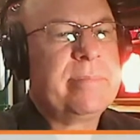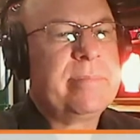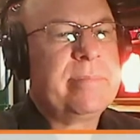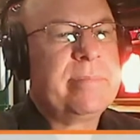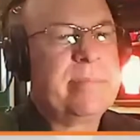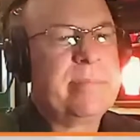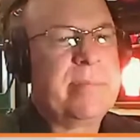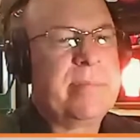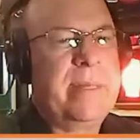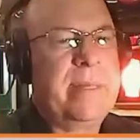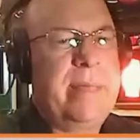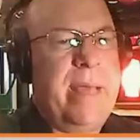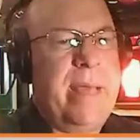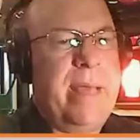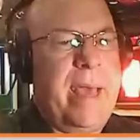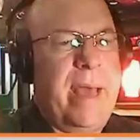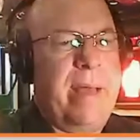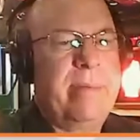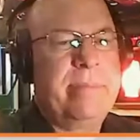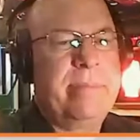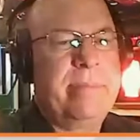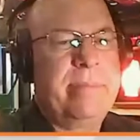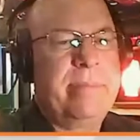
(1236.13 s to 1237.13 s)

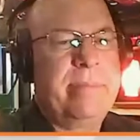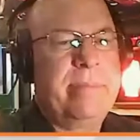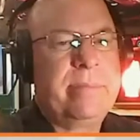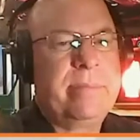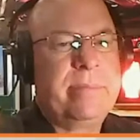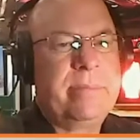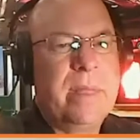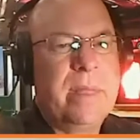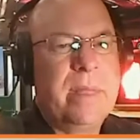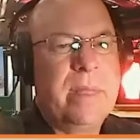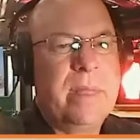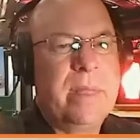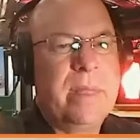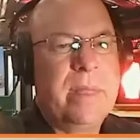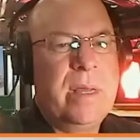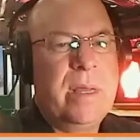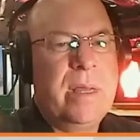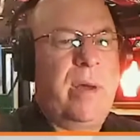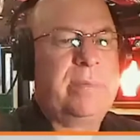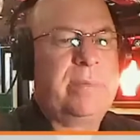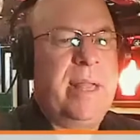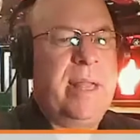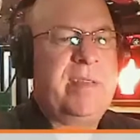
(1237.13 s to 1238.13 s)
yeah.
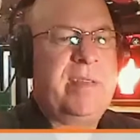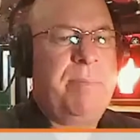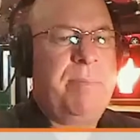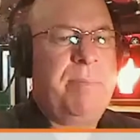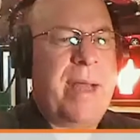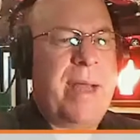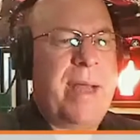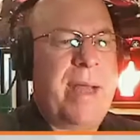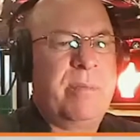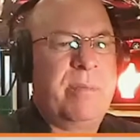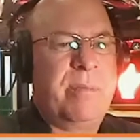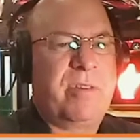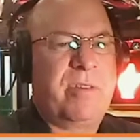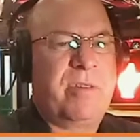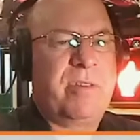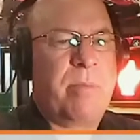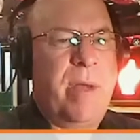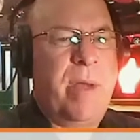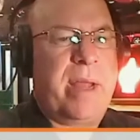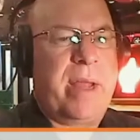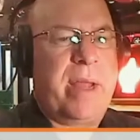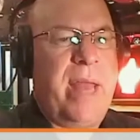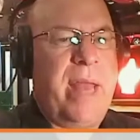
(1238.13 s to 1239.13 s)
So let's get
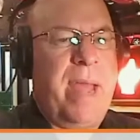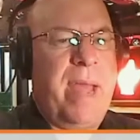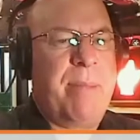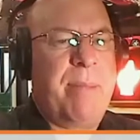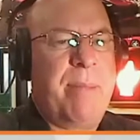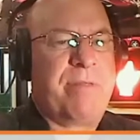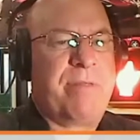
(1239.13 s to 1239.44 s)
back to Mr. Mike